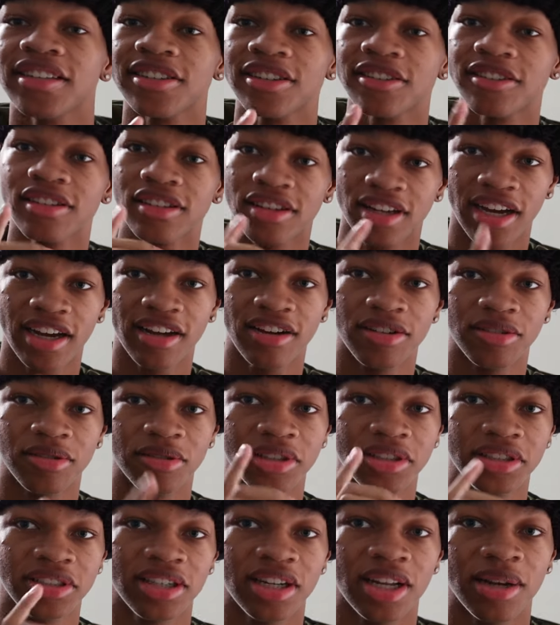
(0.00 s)
turn the light on
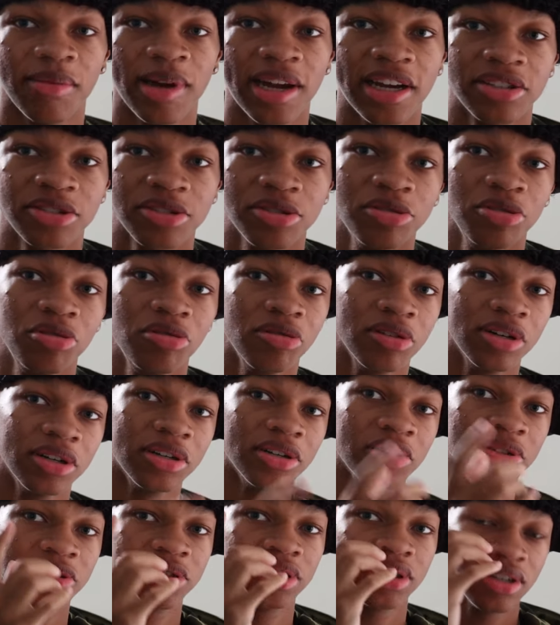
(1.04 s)
until I'm at school, or
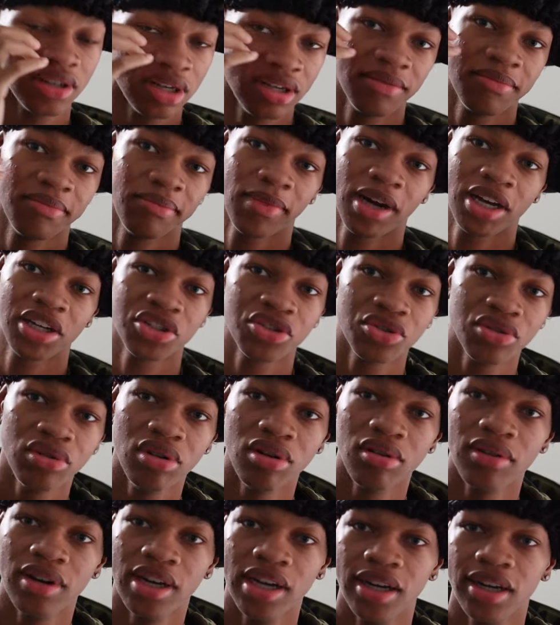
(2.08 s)
else my shoe
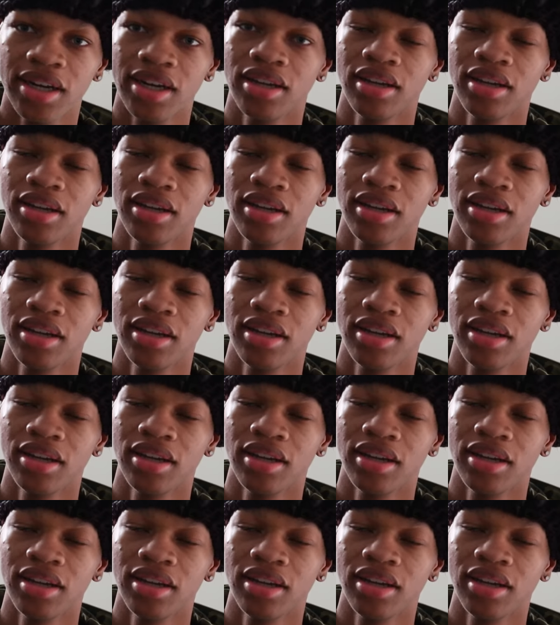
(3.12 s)
gonna die.